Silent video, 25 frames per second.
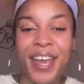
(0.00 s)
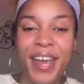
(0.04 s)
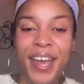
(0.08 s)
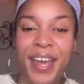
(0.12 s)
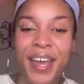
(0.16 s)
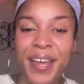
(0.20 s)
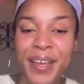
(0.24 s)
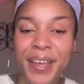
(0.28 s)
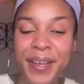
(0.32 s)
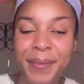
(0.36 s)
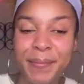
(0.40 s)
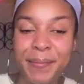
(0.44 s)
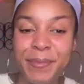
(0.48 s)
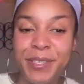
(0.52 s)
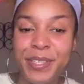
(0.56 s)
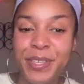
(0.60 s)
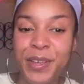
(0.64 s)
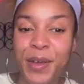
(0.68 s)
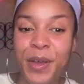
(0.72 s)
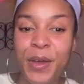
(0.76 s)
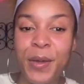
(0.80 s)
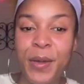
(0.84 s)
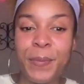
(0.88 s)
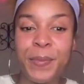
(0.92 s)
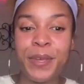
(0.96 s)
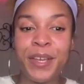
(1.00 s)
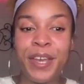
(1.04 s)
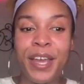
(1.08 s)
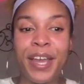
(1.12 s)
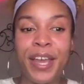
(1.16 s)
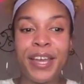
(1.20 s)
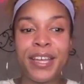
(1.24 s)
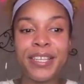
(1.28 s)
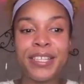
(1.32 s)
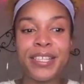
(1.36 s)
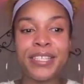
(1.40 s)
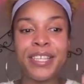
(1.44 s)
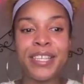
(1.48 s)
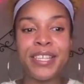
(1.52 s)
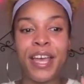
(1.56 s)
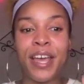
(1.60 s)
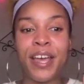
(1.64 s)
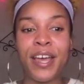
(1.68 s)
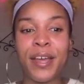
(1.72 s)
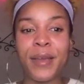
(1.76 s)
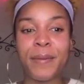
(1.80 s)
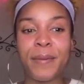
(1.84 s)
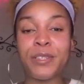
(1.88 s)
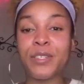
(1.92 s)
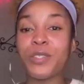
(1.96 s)
So I hope you guys
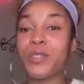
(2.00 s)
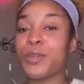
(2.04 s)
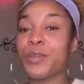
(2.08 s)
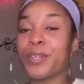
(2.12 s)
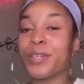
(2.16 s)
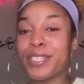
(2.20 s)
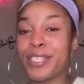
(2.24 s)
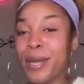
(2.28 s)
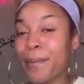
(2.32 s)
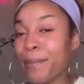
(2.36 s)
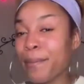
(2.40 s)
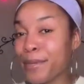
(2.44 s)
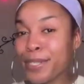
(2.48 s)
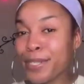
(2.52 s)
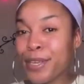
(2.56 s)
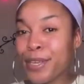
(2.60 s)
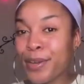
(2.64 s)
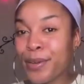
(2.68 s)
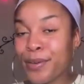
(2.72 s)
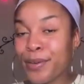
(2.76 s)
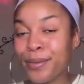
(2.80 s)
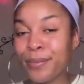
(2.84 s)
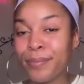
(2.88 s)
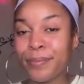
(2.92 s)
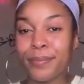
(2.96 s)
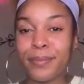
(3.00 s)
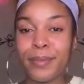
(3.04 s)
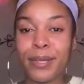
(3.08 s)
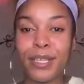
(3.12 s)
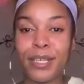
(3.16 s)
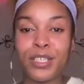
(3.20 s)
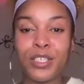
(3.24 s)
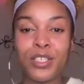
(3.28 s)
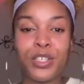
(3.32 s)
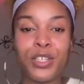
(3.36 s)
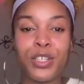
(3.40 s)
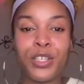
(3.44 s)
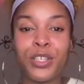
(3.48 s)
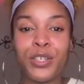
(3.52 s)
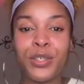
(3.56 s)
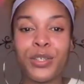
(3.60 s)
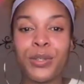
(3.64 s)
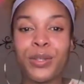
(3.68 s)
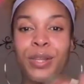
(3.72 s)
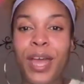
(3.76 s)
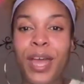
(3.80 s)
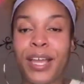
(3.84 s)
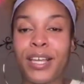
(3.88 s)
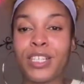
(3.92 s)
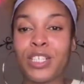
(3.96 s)
enjoy this episode. Make sure you
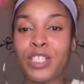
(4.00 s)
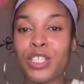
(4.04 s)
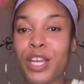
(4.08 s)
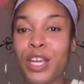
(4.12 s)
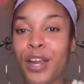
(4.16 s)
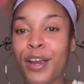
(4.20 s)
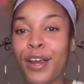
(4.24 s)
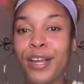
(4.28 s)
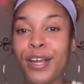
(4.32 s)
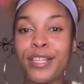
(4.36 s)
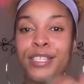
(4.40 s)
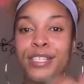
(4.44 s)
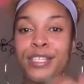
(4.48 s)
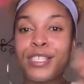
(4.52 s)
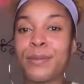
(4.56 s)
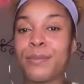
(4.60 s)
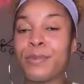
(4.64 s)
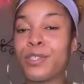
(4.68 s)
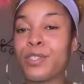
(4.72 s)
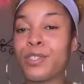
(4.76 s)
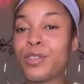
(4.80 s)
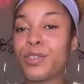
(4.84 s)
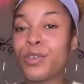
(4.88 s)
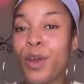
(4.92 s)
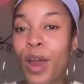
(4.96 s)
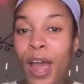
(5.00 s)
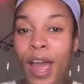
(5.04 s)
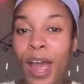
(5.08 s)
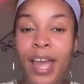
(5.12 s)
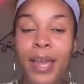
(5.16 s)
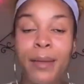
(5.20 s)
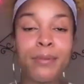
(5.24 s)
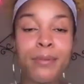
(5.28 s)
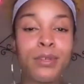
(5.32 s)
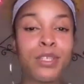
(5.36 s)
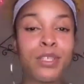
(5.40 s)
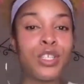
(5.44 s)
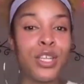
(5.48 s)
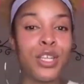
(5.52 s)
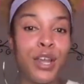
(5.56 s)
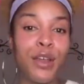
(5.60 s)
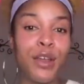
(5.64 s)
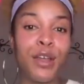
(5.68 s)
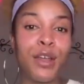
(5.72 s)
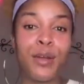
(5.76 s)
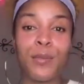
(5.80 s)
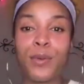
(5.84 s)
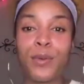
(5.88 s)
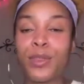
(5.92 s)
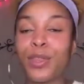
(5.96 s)
like, share, and subscribe.
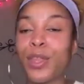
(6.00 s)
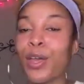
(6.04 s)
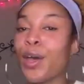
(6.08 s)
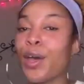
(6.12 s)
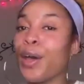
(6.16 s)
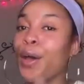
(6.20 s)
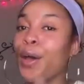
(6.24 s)
Share it with the